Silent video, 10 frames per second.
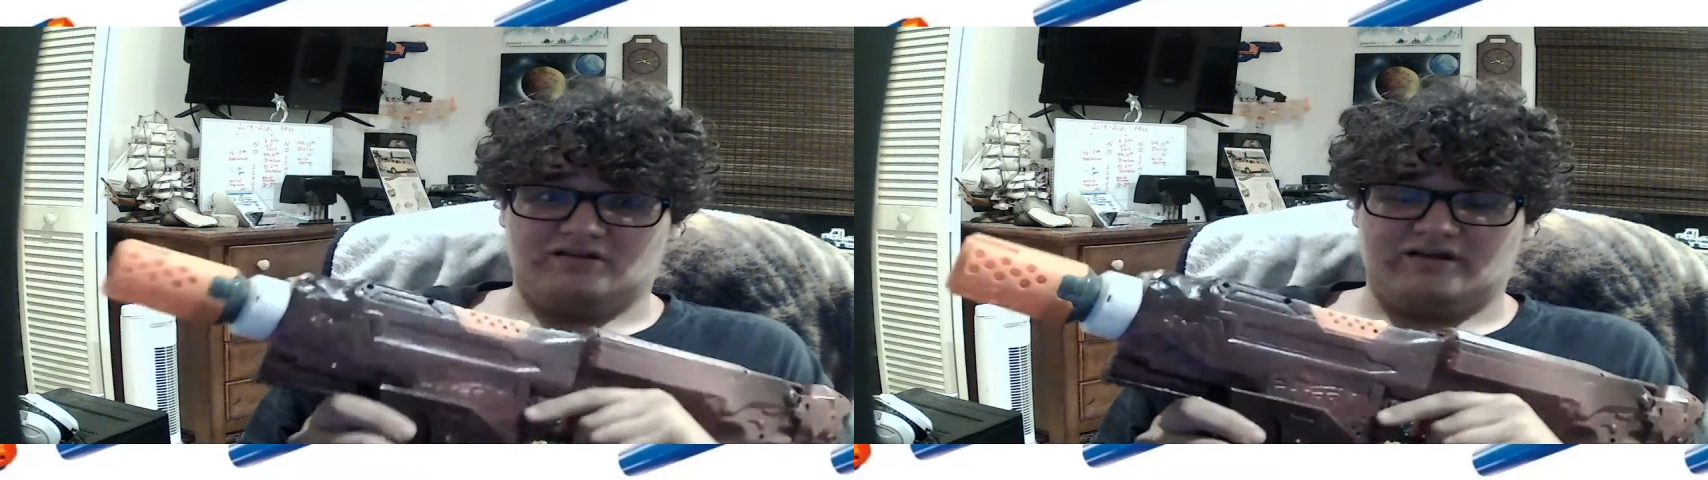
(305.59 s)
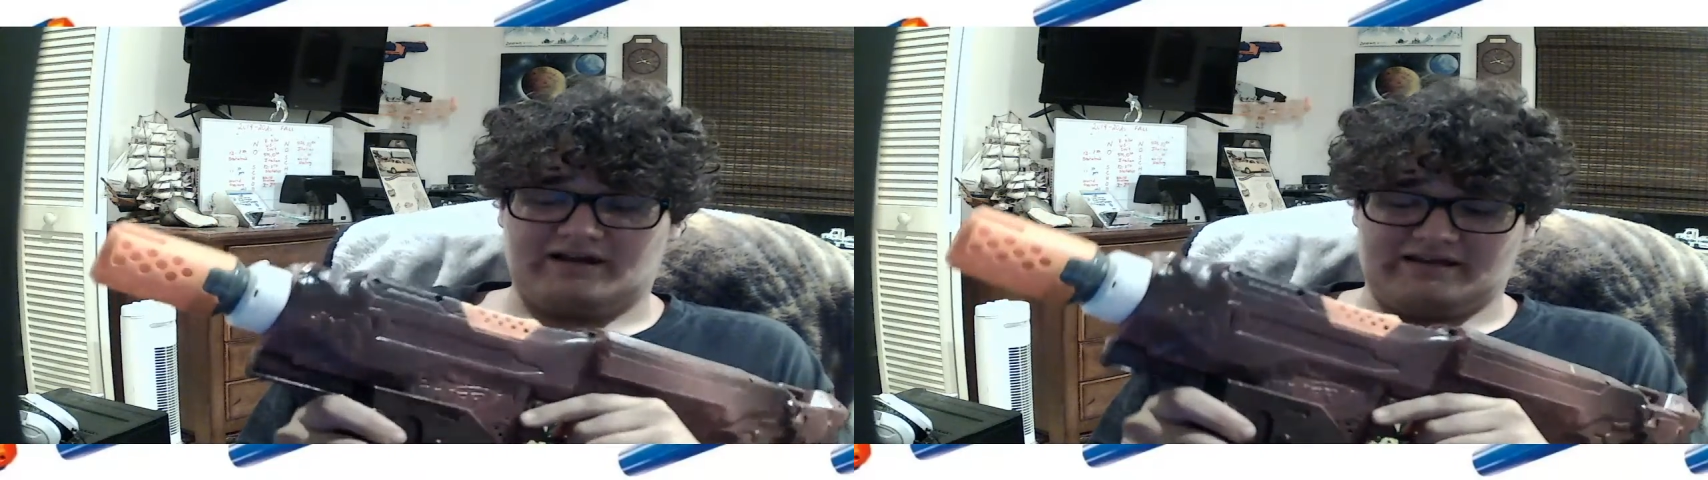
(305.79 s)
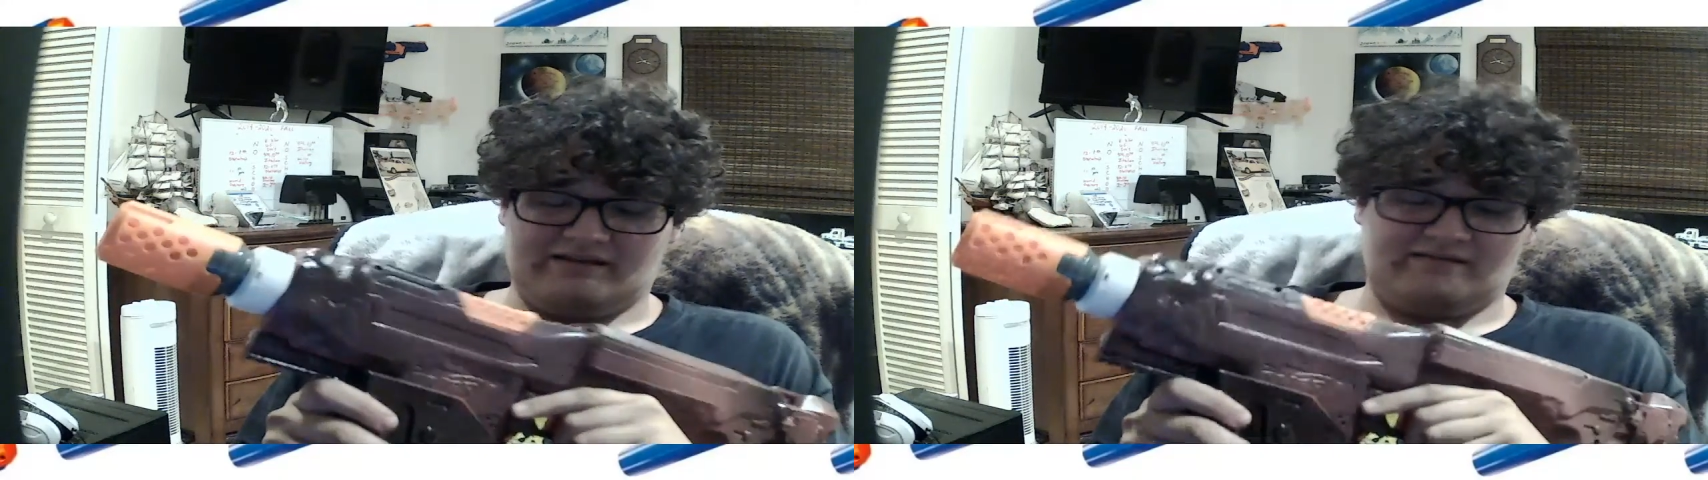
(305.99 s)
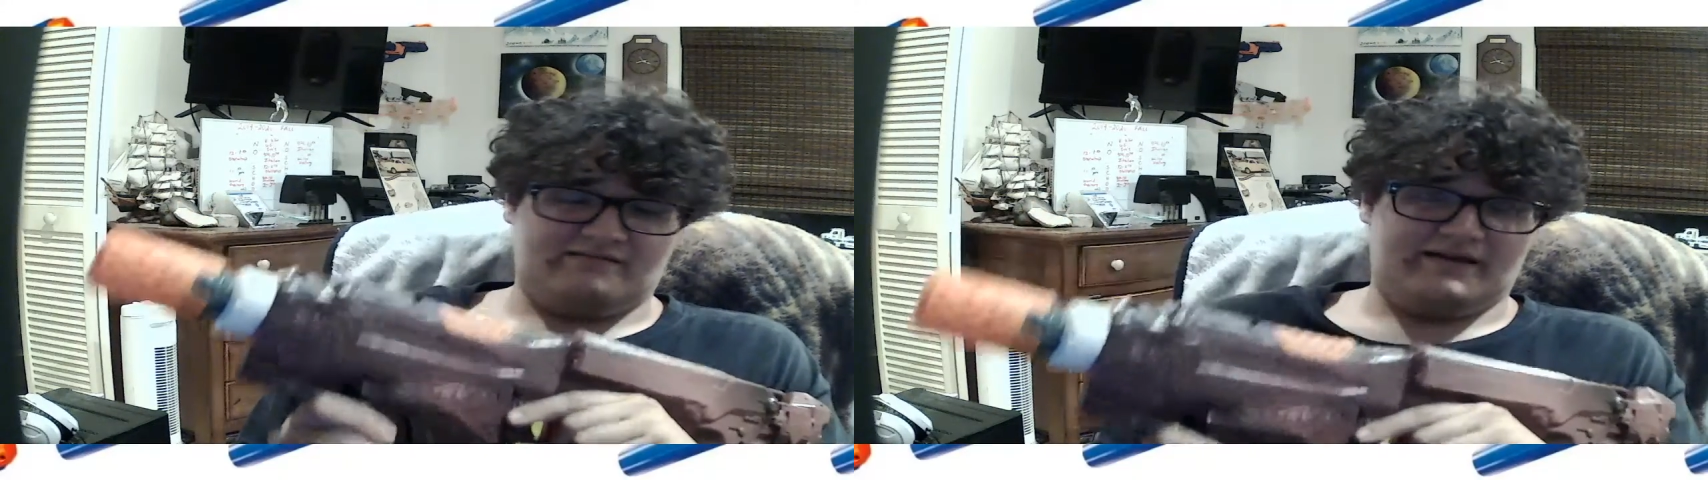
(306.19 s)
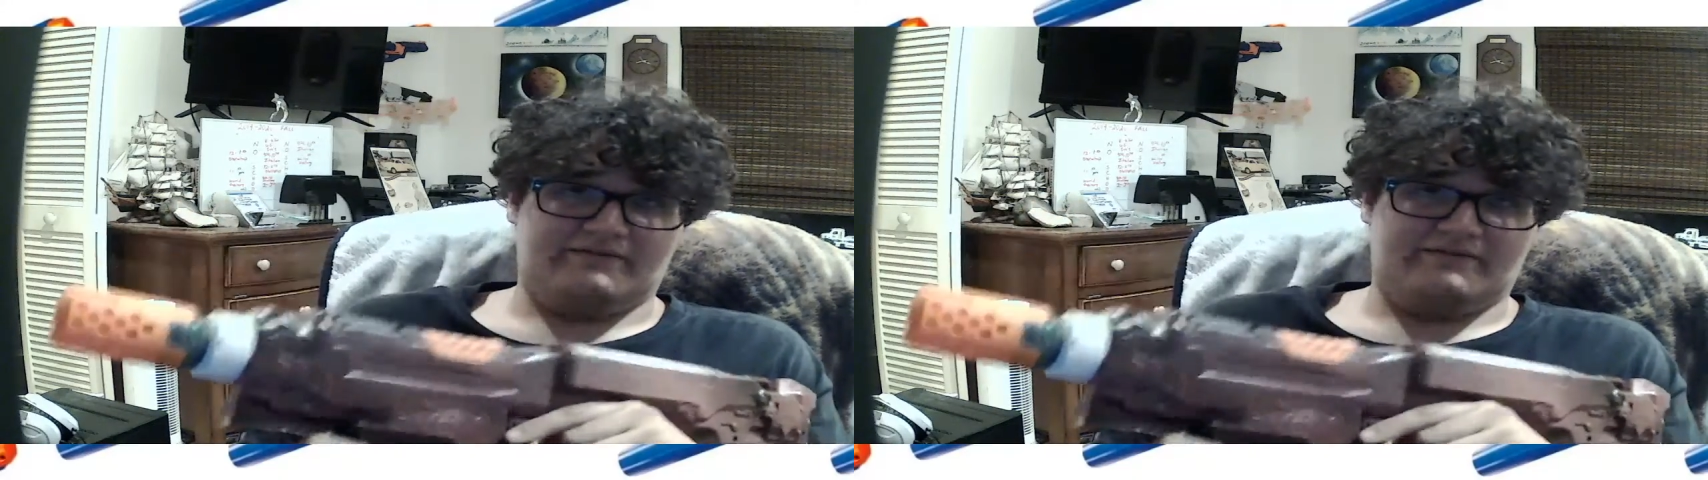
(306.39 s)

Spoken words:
I haven't